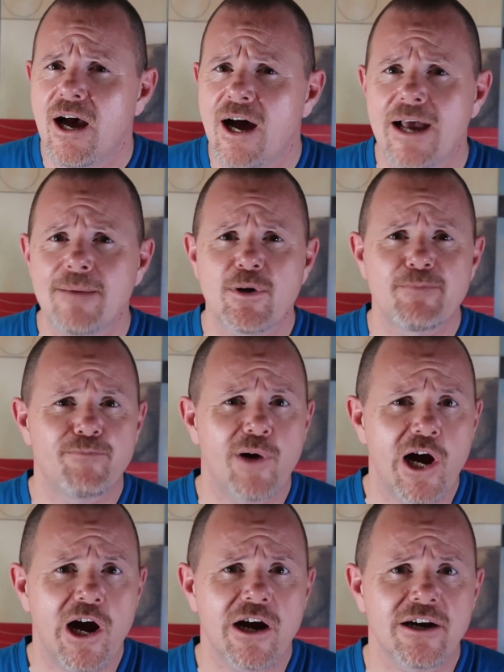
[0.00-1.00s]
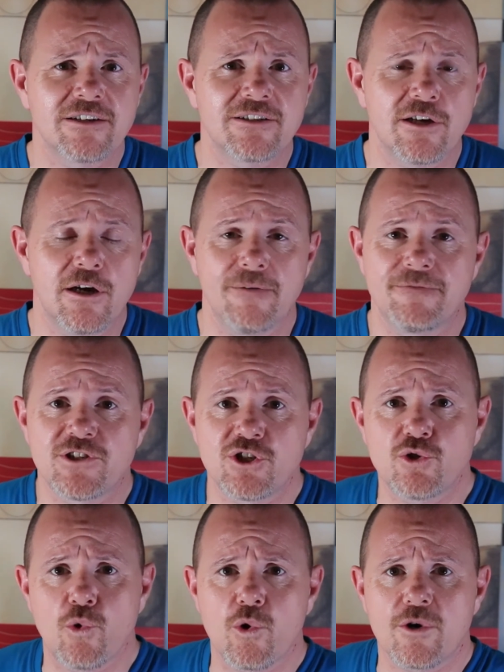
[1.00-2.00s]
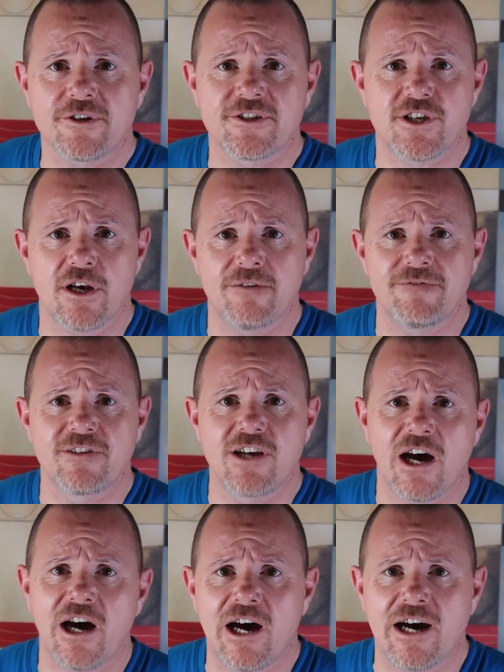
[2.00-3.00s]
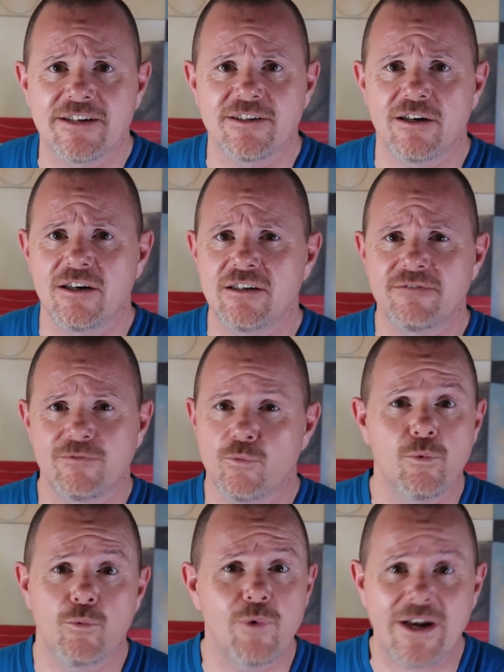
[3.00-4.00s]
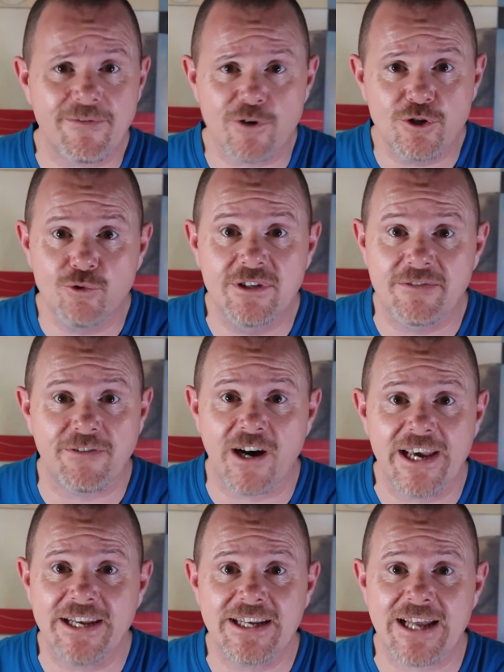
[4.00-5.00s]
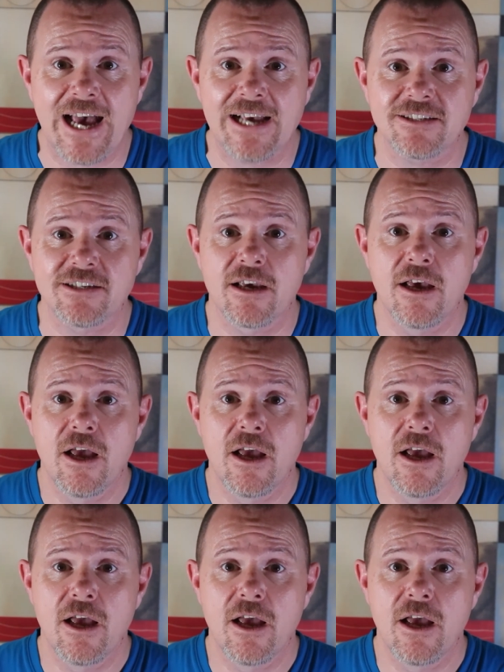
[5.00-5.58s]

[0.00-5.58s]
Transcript: I'm a part of Source, of God, of whatever you define it as,